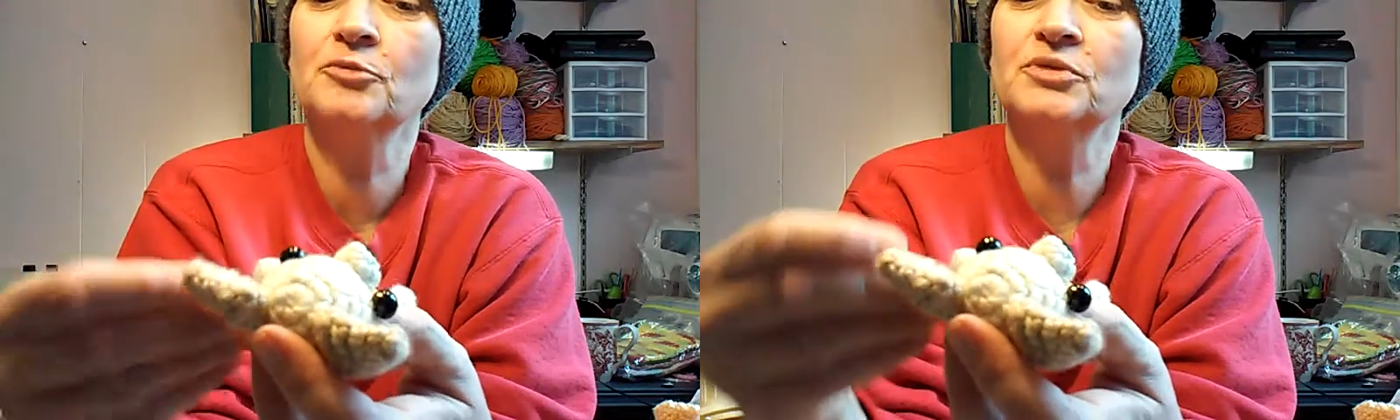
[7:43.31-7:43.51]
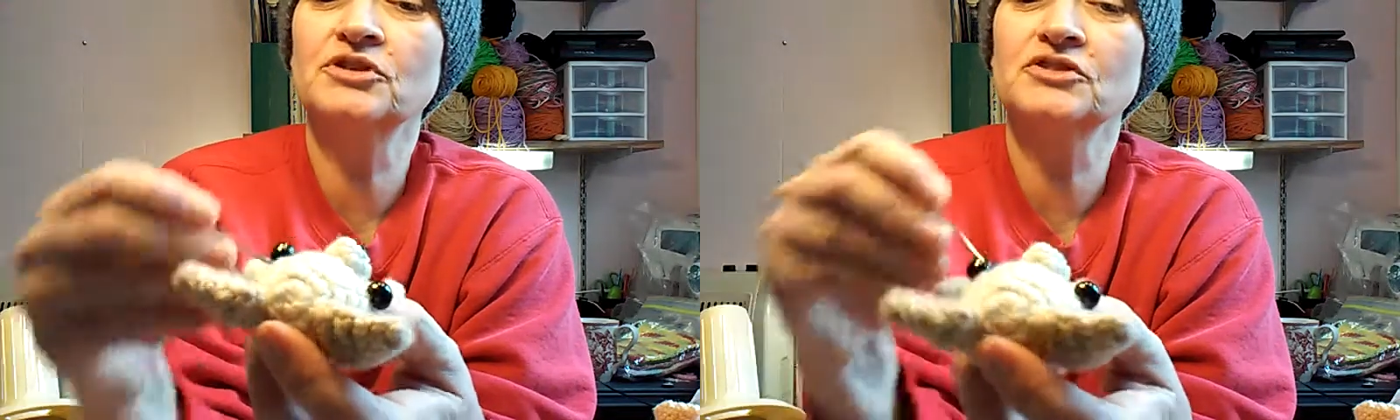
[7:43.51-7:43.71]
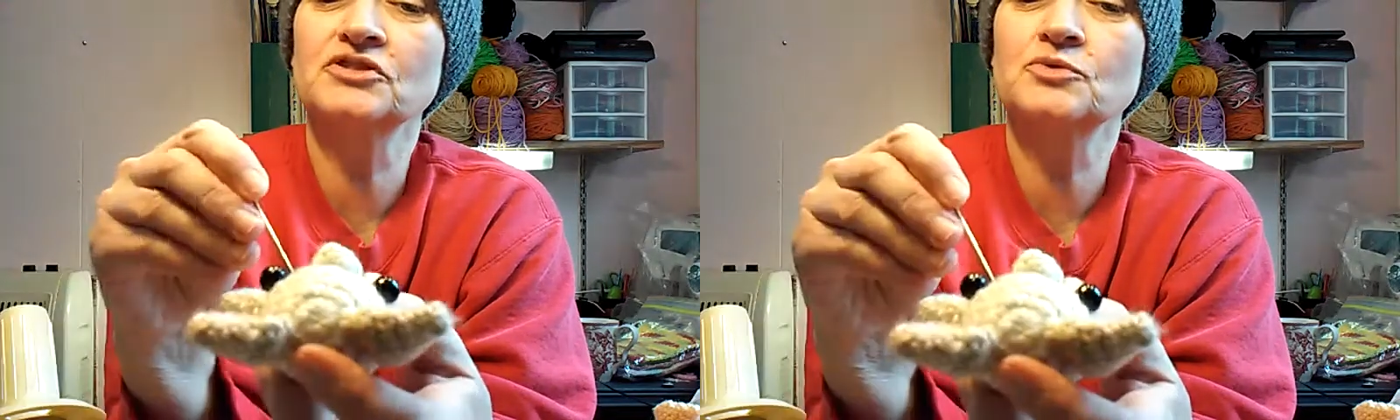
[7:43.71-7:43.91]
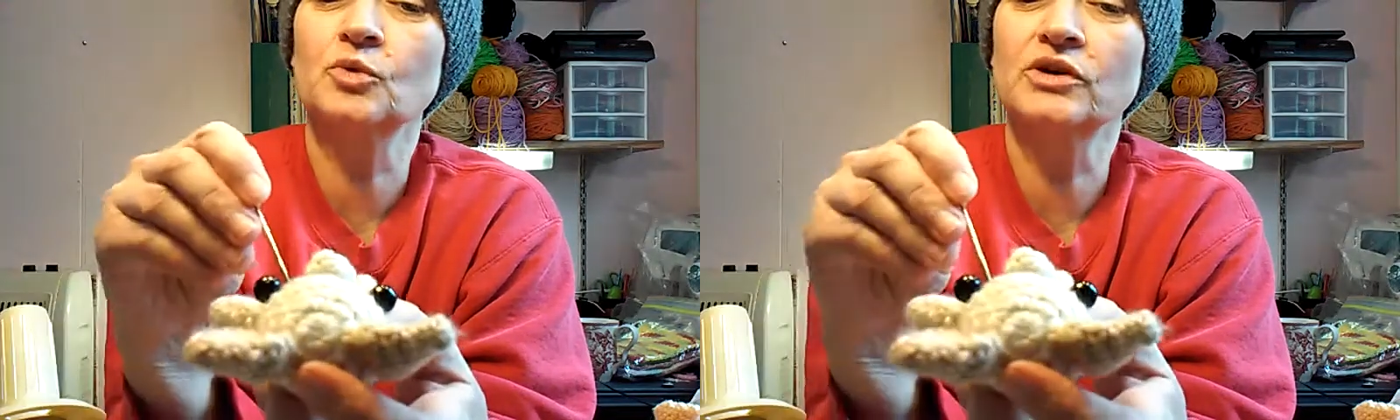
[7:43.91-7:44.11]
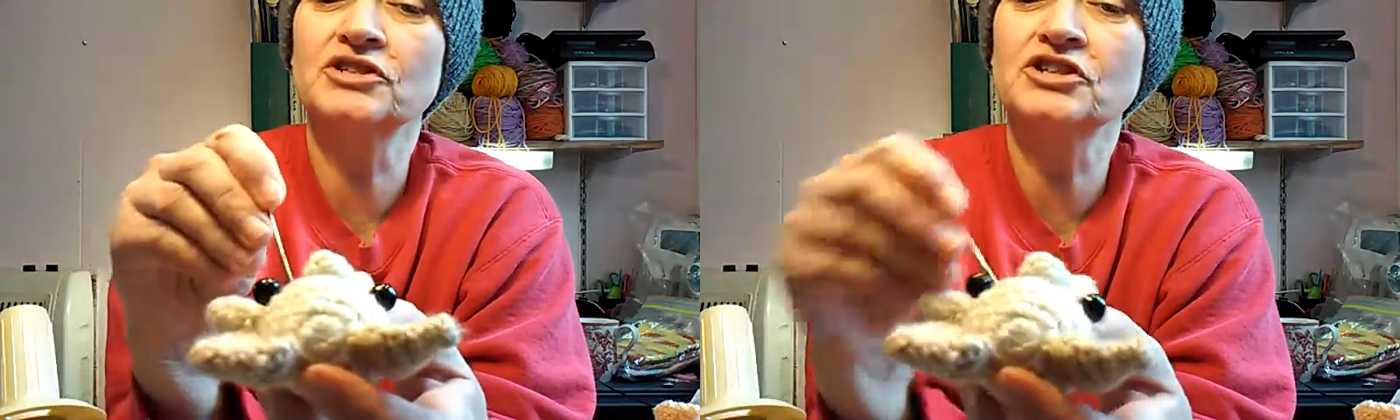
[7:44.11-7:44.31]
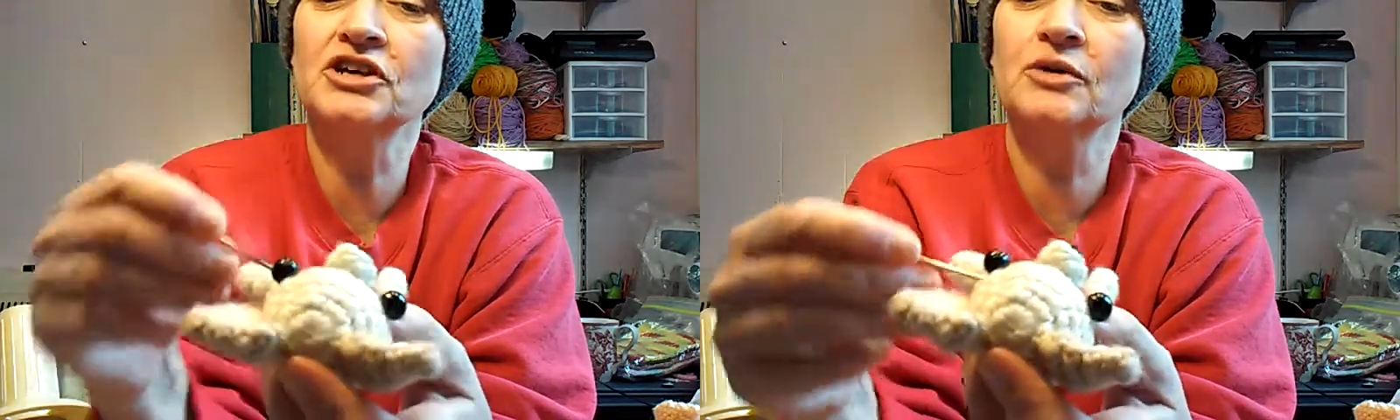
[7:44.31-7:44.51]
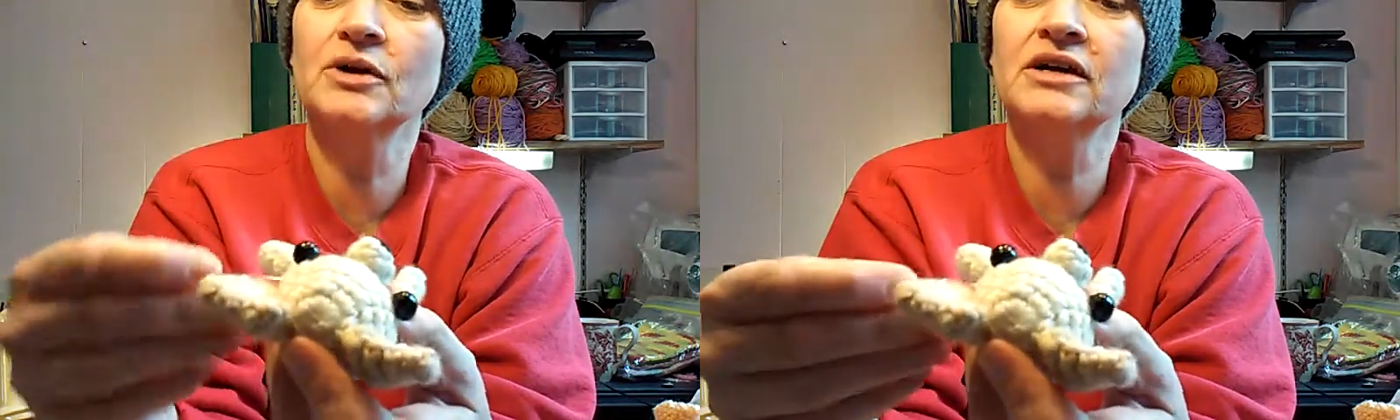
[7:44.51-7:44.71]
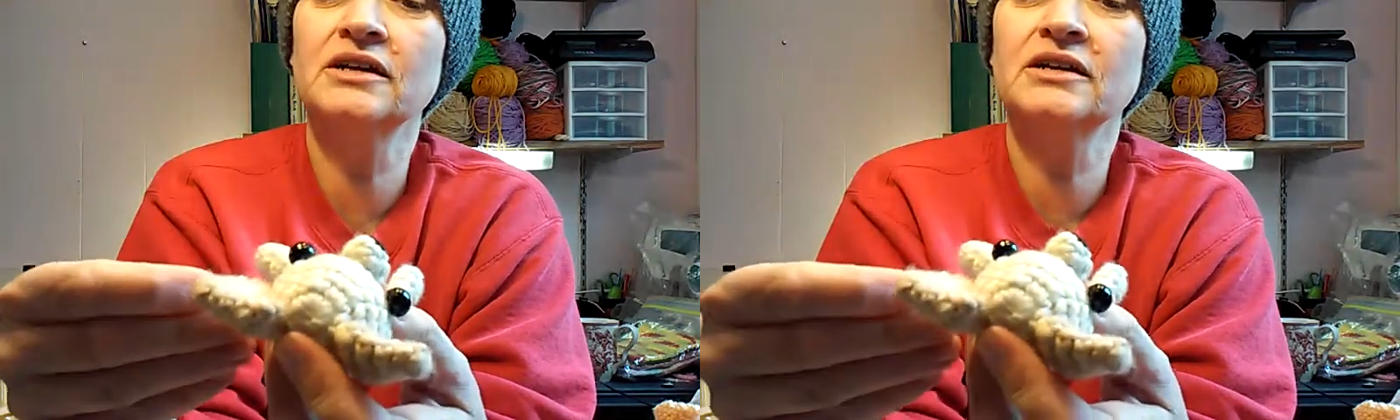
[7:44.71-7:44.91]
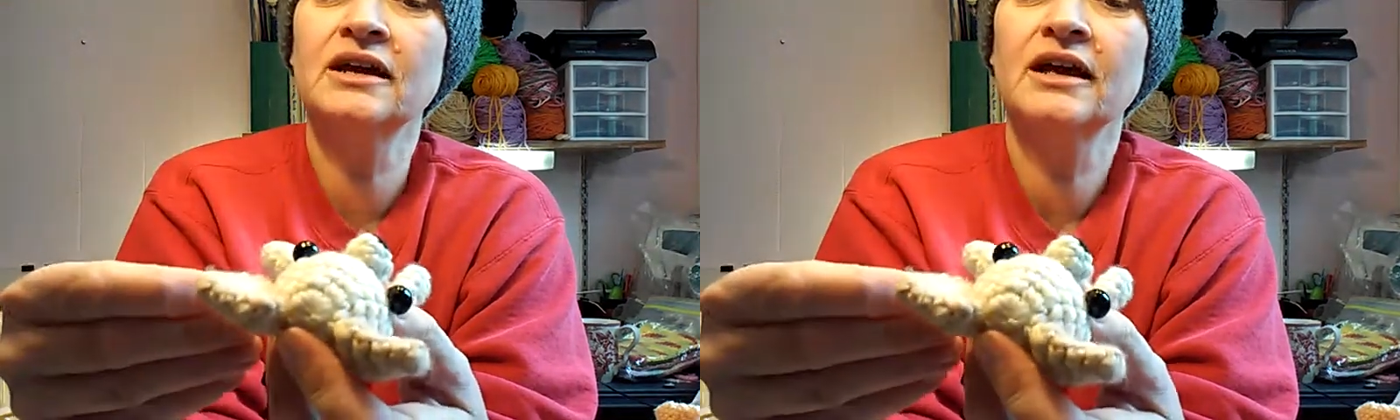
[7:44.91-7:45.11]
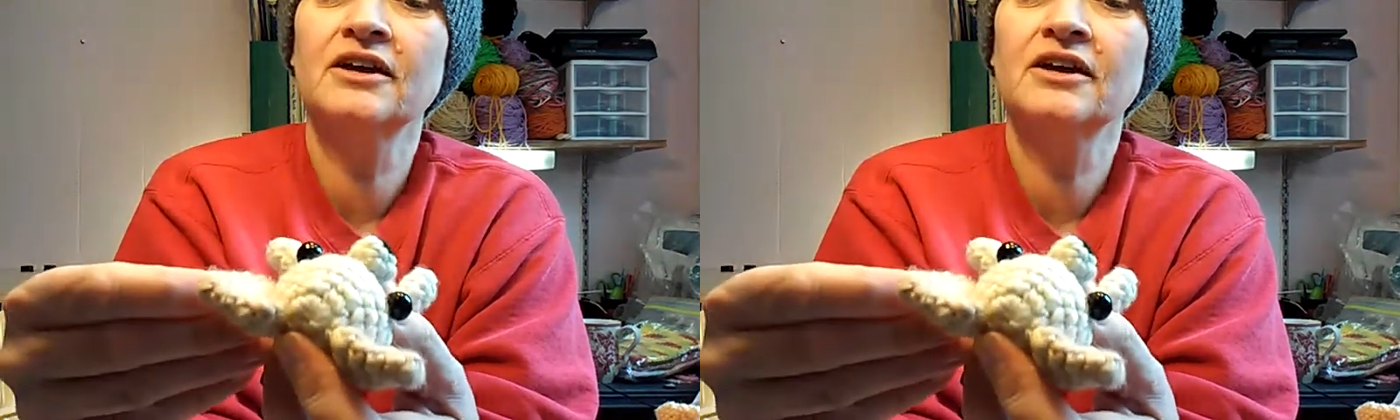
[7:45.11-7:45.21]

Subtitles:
because once you go in,